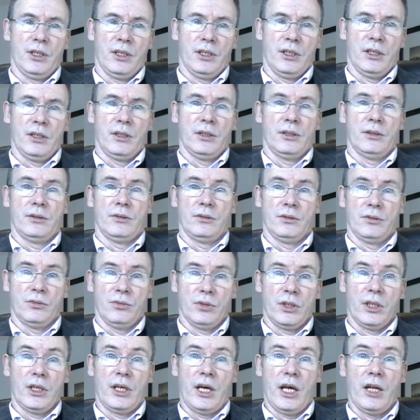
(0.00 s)
the
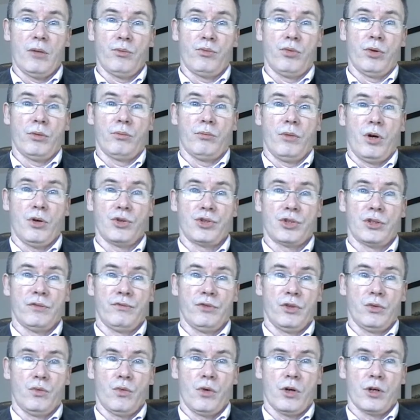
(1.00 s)
can help with most
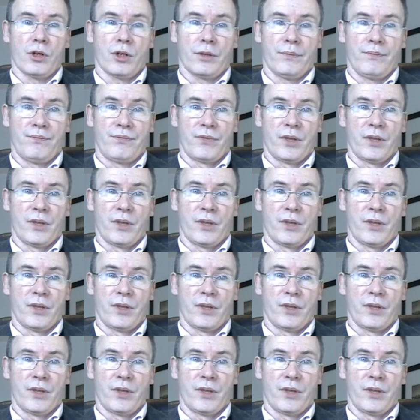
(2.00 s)
of your work.